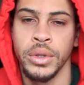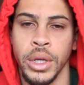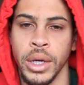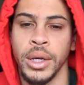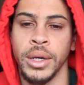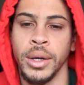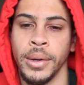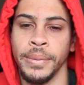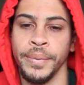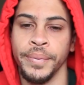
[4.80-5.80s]
the
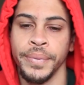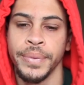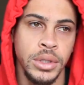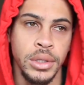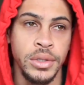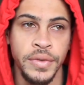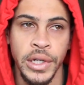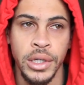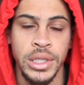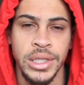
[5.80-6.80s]
um so this
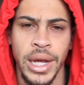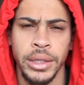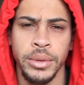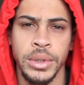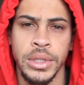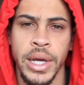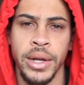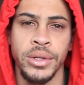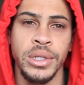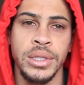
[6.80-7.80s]
video is exactly what the
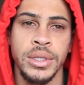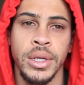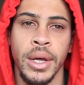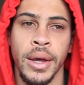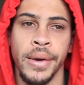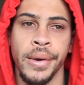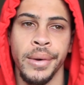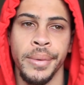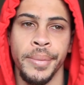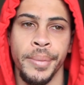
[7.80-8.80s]
title is.
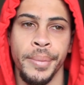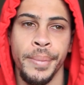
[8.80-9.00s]
Um